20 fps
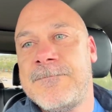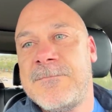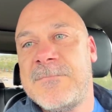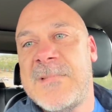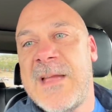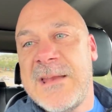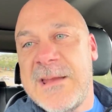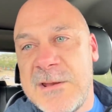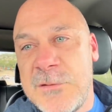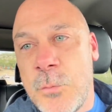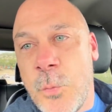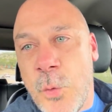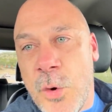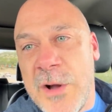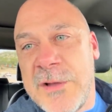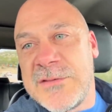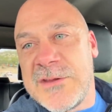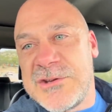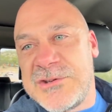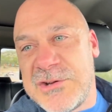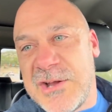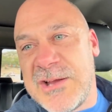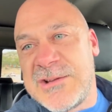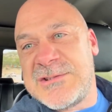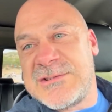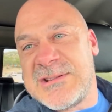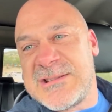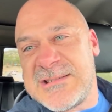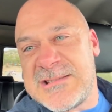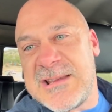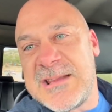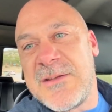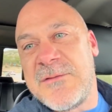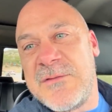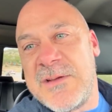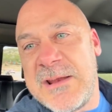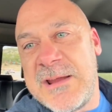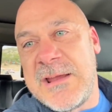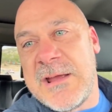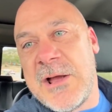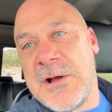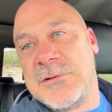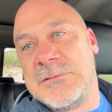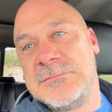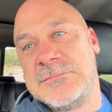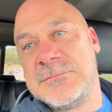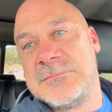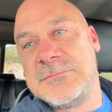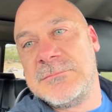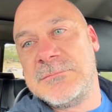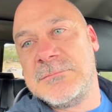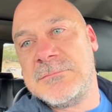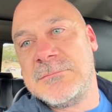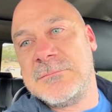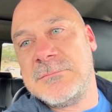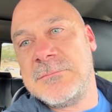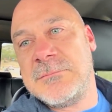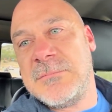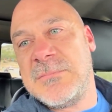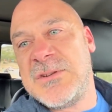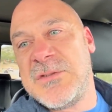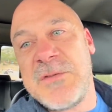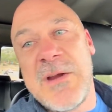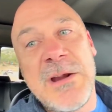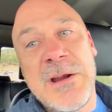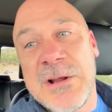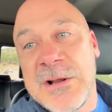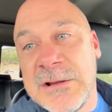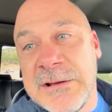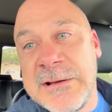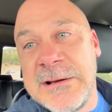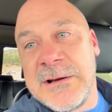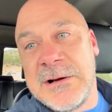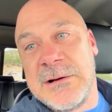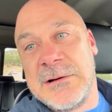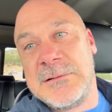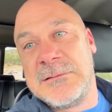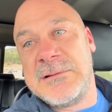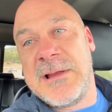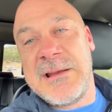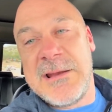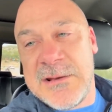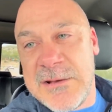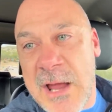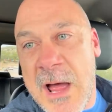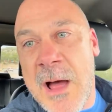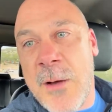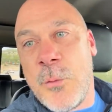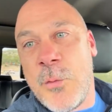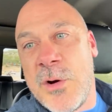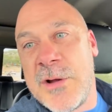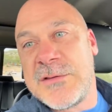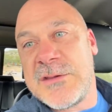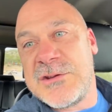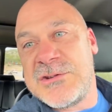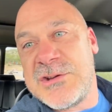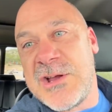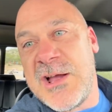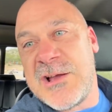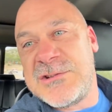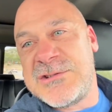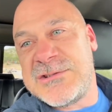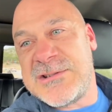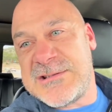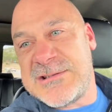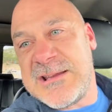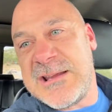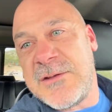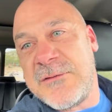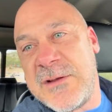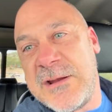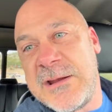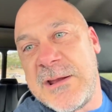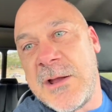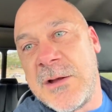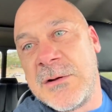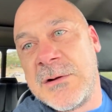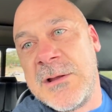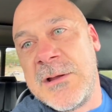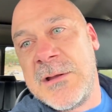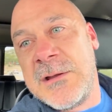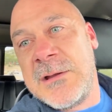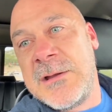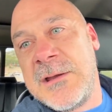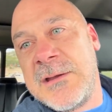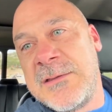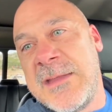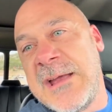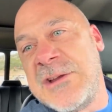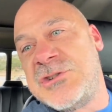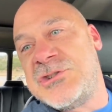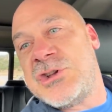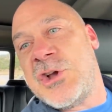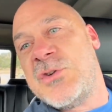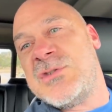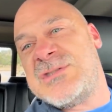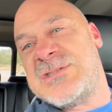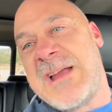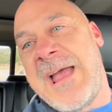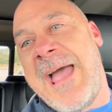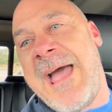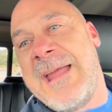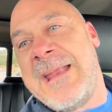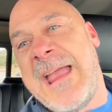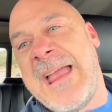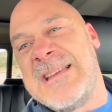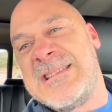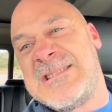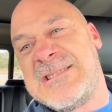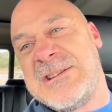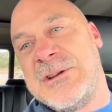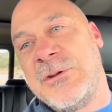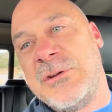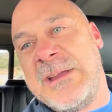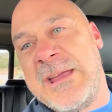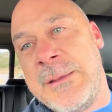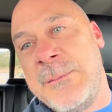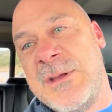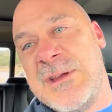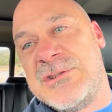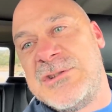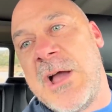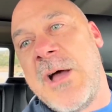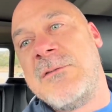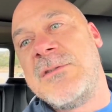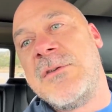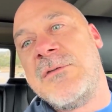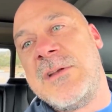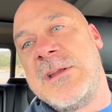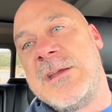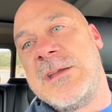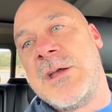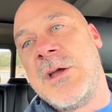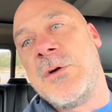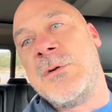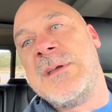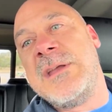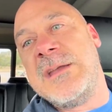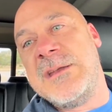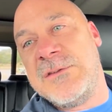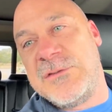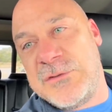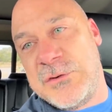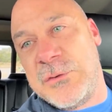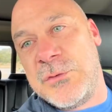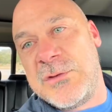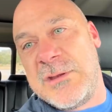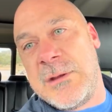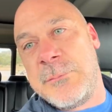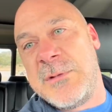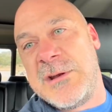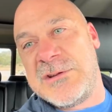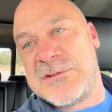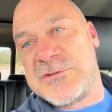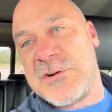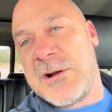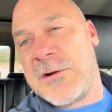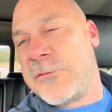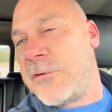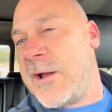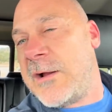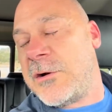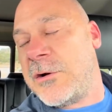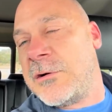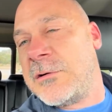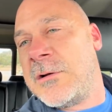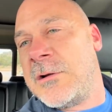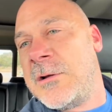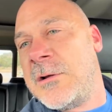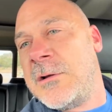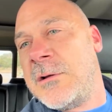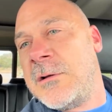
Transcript: They didn't want the judge to see the video. It's very clear. They did not want the judge to see the video. They chose to add a still image of the video into the administrative record,